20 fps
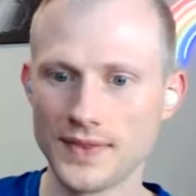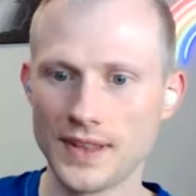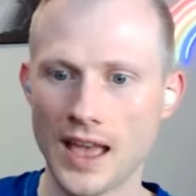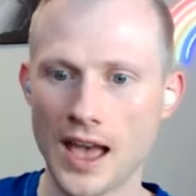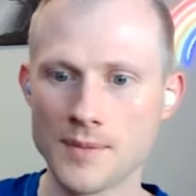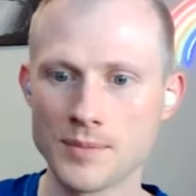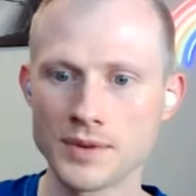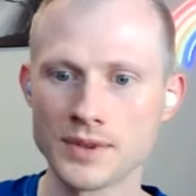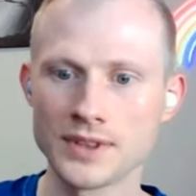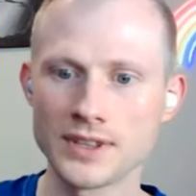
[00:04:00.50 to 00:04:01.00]

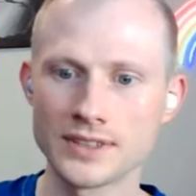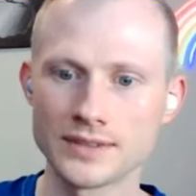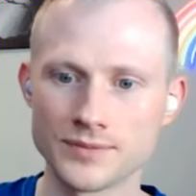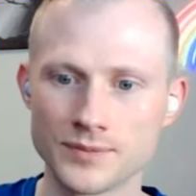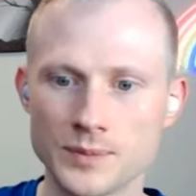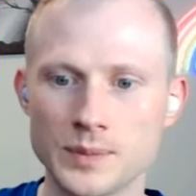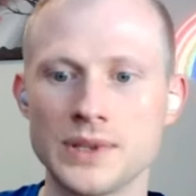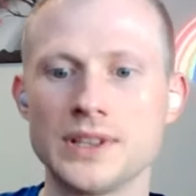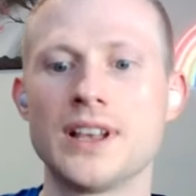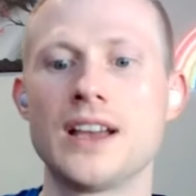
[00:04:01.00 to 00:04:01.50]
Happy
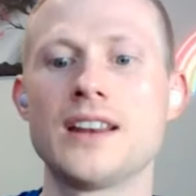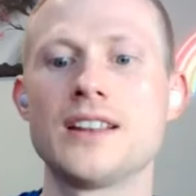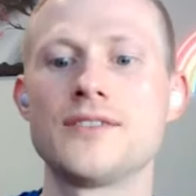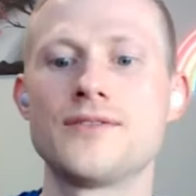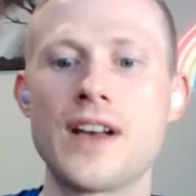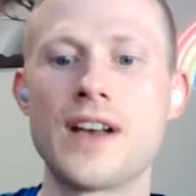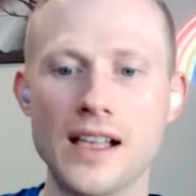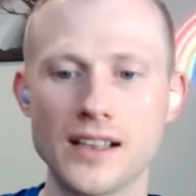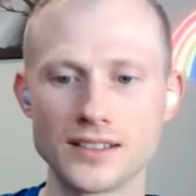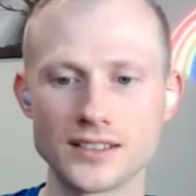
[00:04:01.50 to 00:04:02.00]
belated
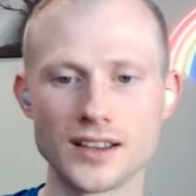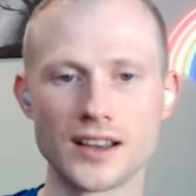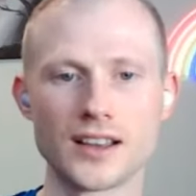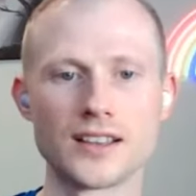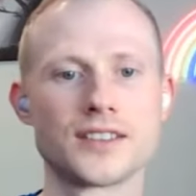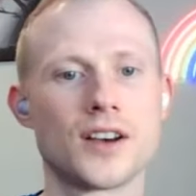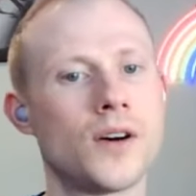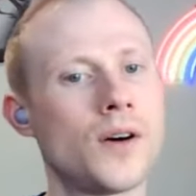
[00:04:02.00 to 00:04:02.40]
Valentine's.